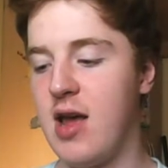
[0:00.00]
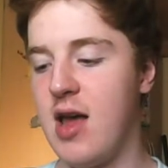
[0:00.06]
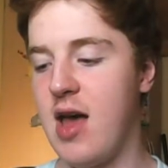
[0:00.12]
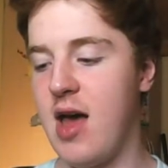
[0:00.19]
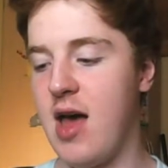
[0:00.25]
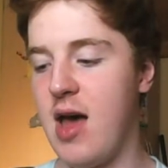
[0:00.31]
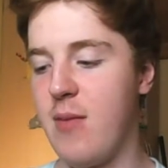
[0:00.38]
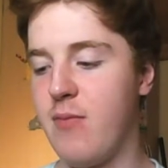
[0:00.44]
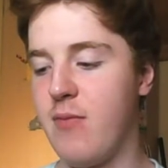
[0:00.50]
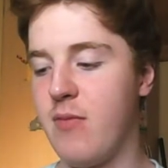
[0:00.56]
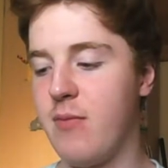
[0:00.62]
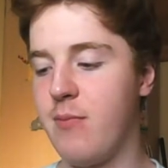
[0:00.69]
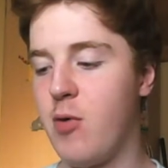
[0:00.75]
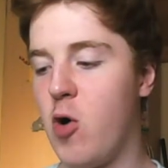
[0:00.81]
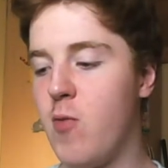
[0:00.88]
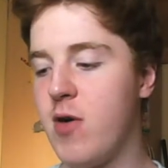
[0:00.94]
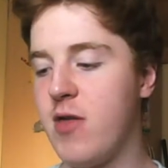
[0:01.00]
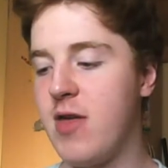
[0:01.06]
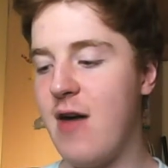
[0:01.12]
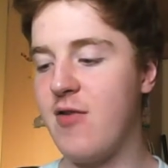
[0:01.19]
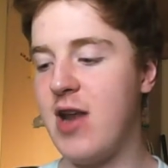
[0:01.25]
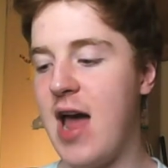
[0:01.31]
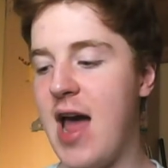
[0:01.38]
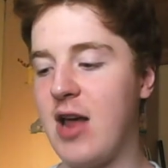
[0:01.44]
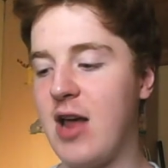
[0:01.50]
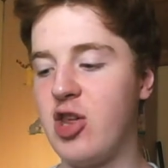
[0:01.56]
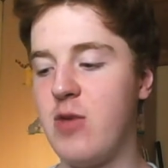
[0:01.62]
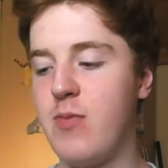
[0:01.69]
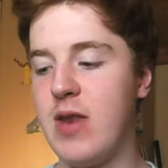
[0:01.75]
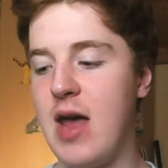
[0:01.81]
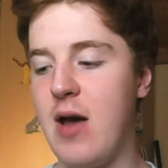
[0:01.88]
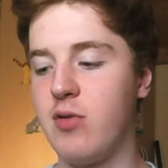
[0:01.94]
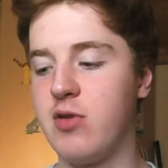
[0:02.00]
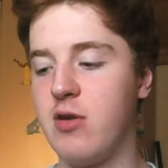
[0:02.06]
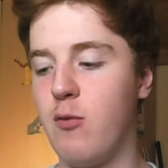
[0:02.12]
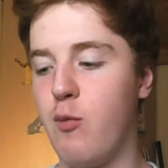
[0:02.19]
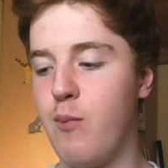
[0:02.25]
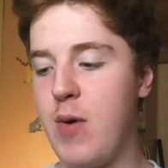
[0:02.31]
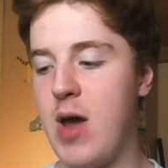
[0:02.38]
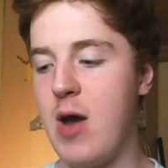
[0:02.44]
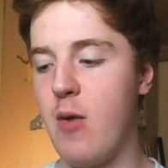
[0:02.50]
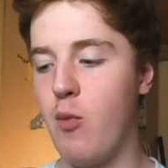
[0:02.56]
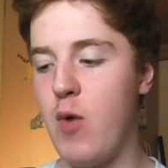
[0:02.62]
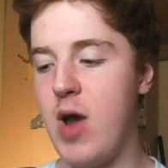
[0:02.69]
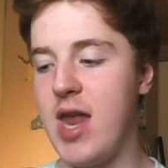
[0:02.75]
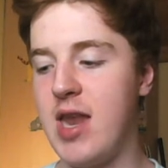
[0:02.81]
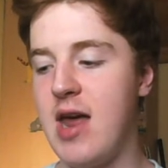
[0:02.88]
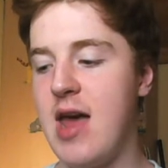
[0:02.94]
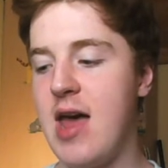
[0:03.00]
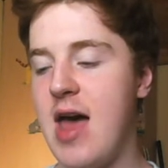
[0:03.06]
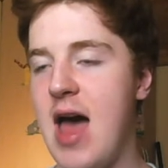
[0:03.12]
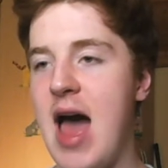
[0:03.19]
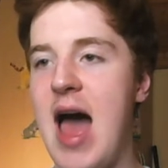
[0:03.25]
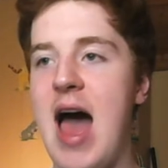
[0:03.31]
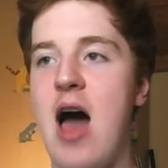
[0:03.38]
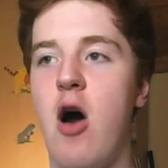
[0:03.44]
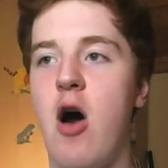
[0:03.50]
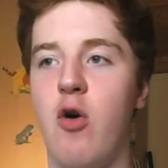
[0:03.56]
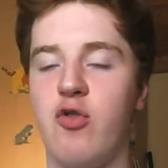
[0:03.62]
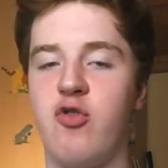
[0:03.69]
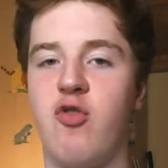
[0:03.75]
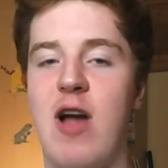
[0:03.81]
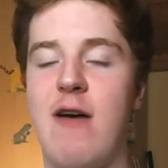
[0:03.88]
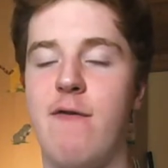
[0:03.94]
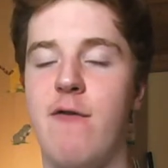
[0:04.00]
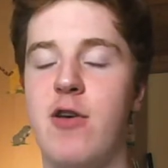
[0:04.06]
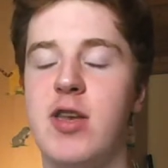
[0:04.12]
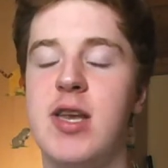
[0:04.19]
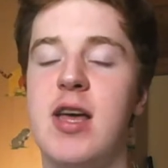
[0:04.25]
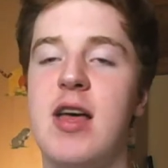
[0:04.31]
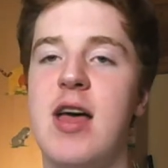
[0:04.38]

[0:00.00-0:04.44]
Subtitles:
Bournemouth haven't actually been able to win at Old Trafford.